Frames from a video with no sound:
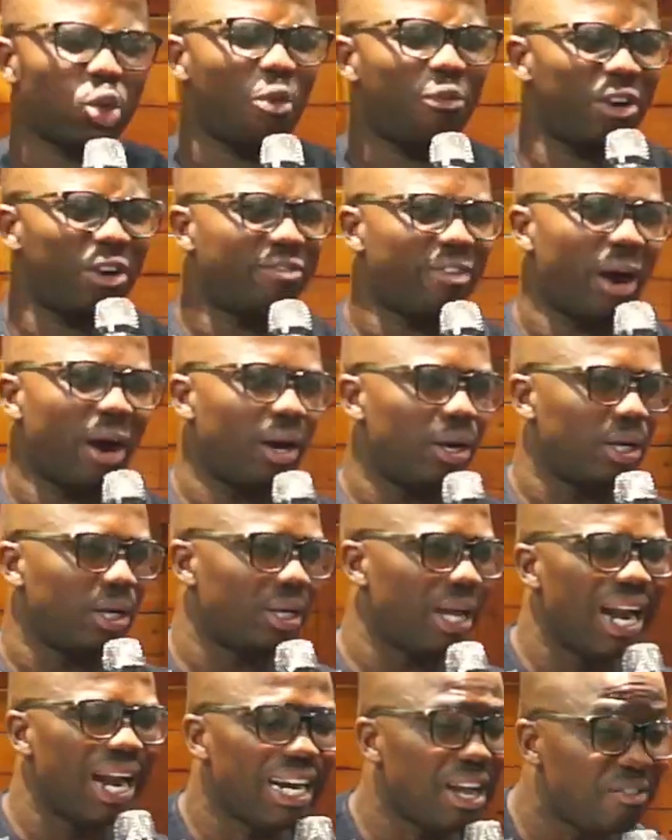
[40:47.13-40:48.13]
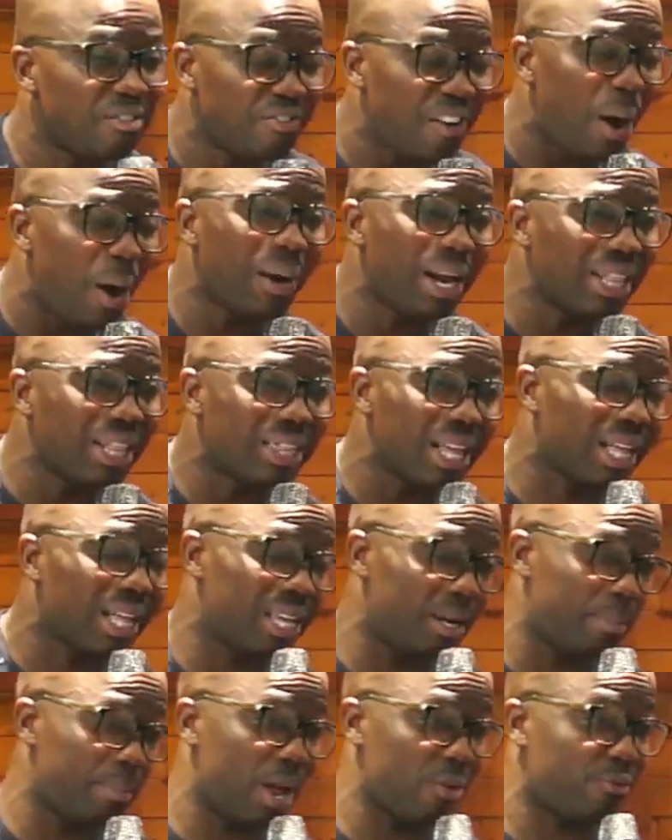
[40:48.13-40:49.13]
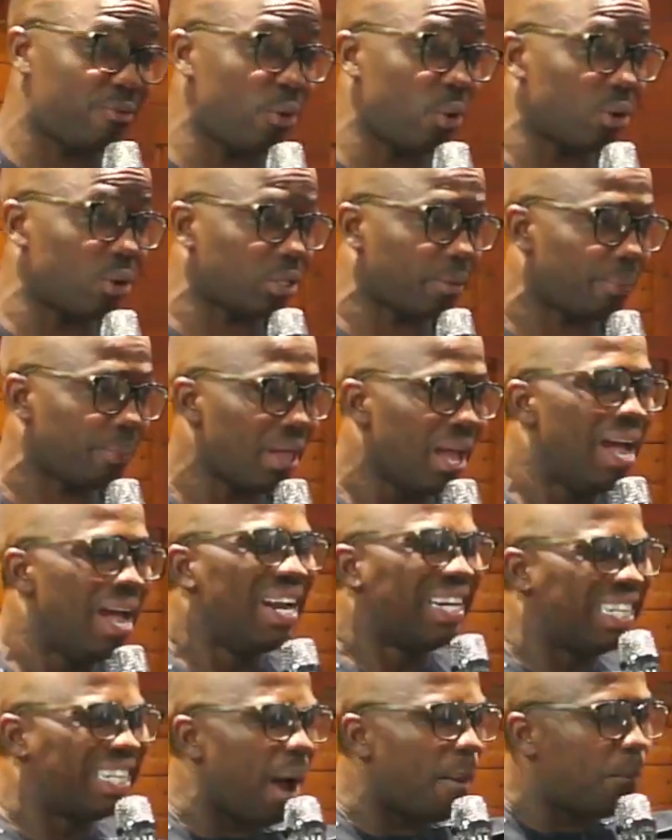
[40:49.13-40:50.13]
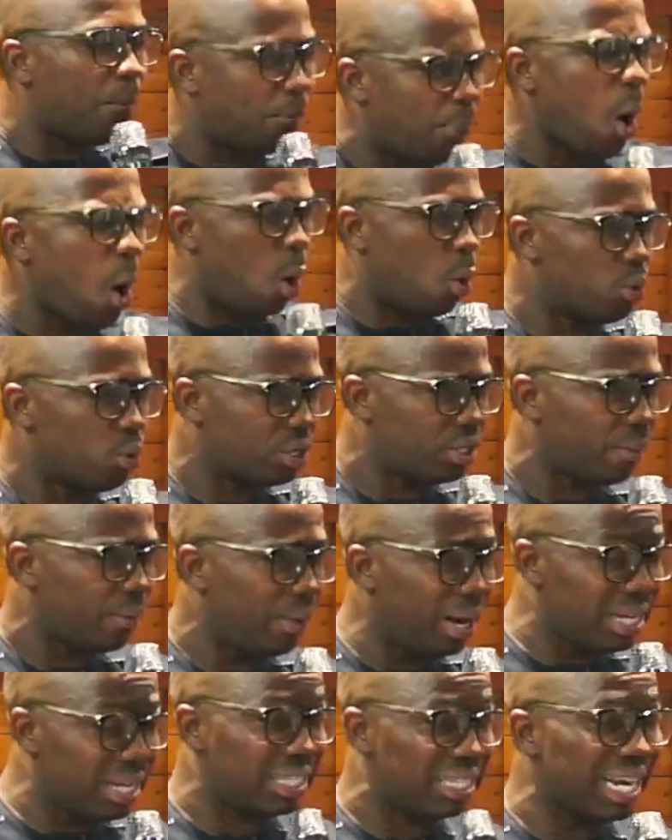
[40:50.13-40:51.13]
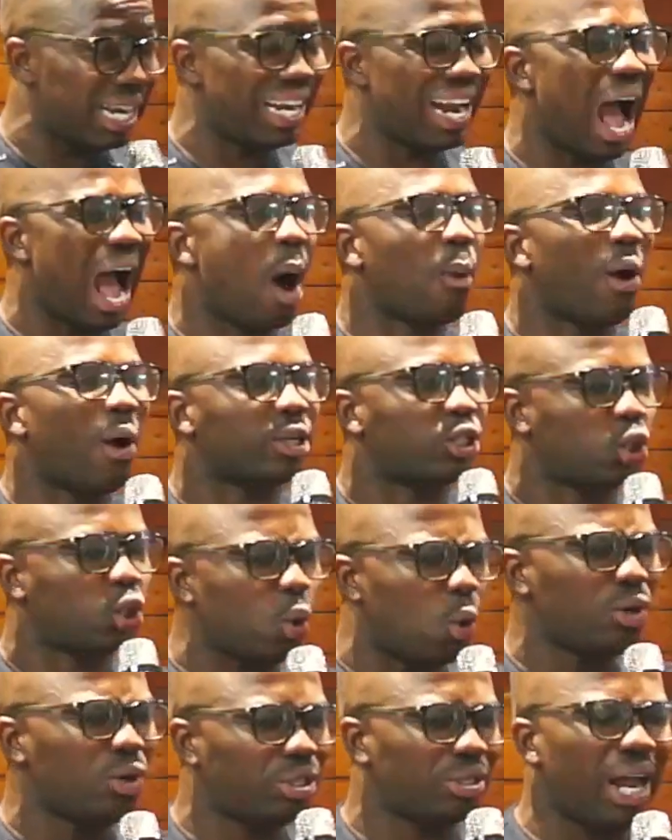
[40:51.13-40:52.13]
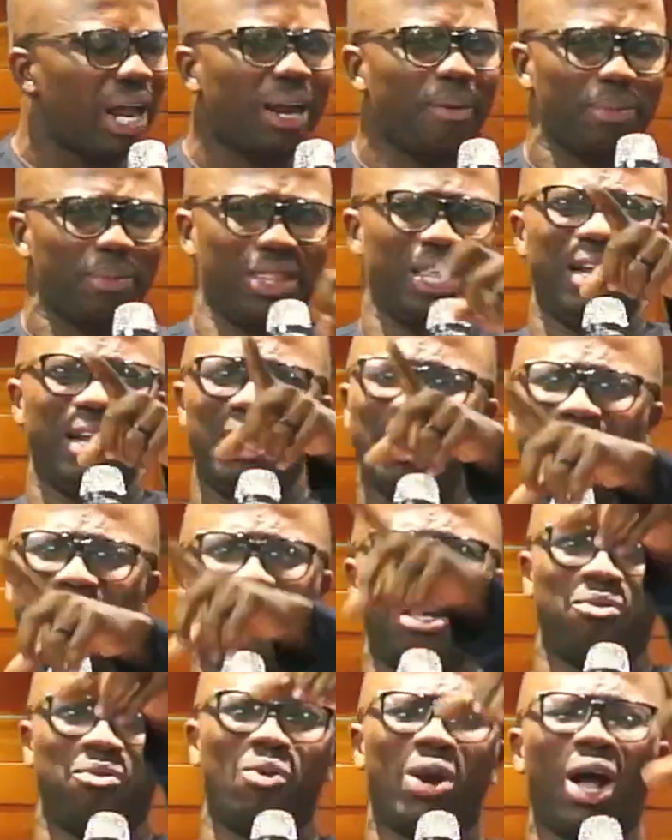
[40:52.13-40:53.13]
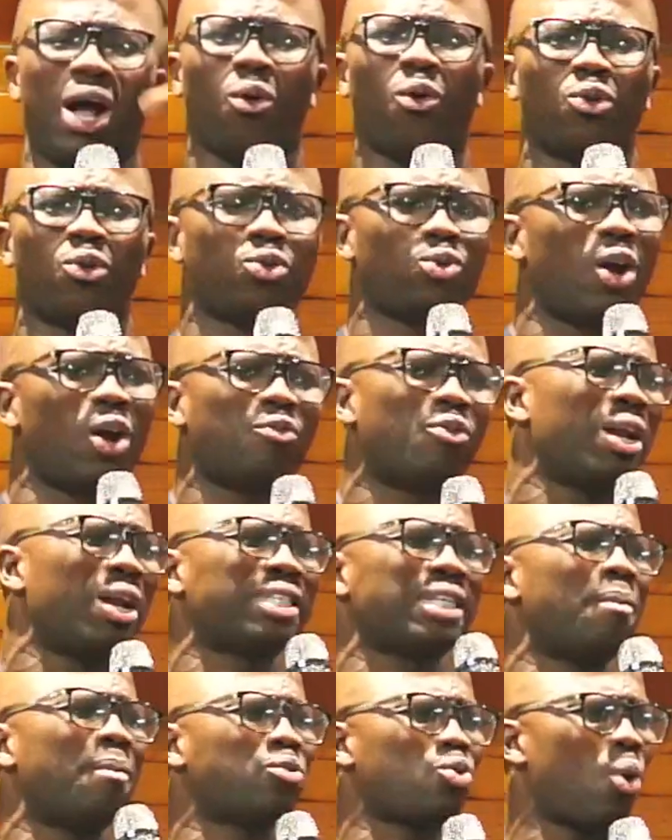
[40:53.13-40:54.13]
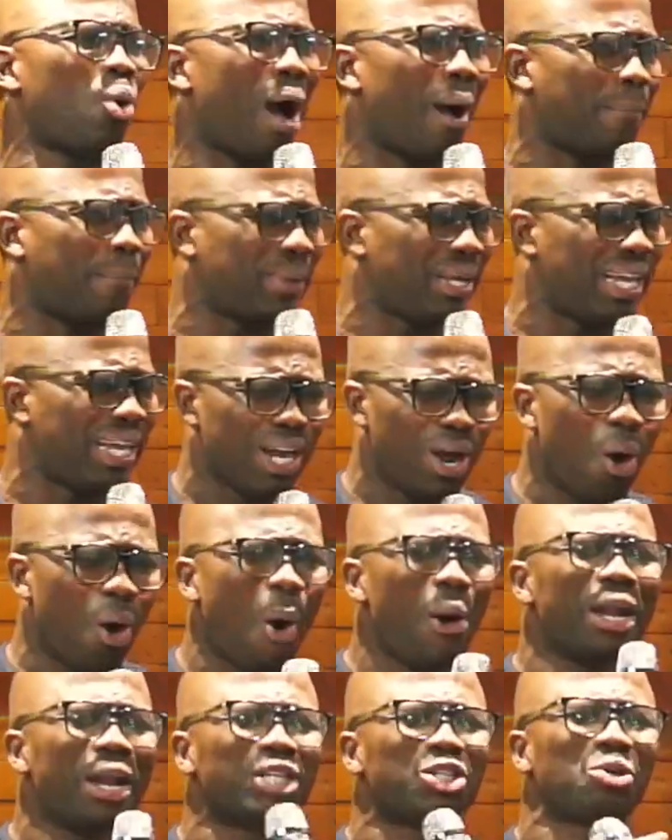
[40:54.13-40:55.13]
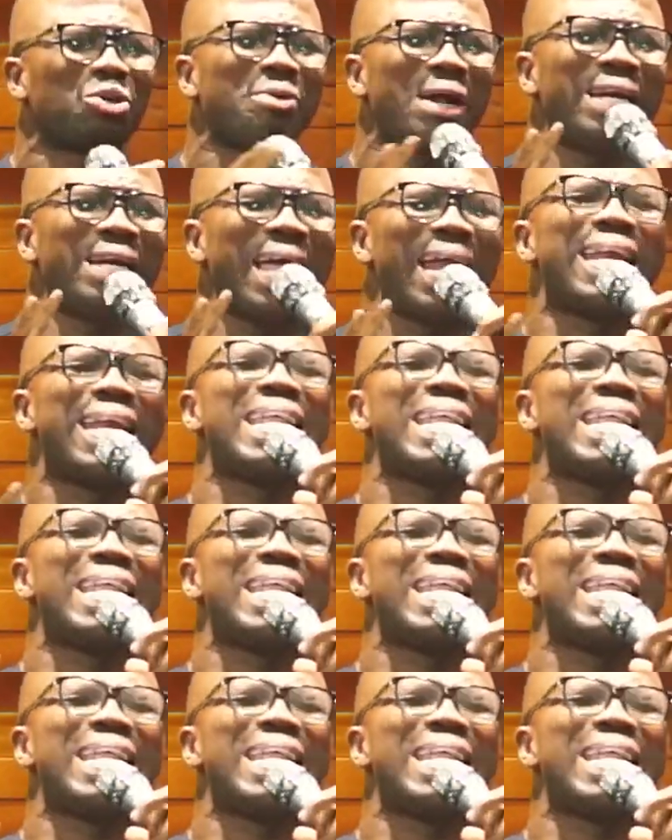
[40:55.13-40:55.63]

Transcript: violence, and the violent take it by force. The bold, listen, our children, they, they, they, when I go to joyfulness, I'm so happy. All the children there, they are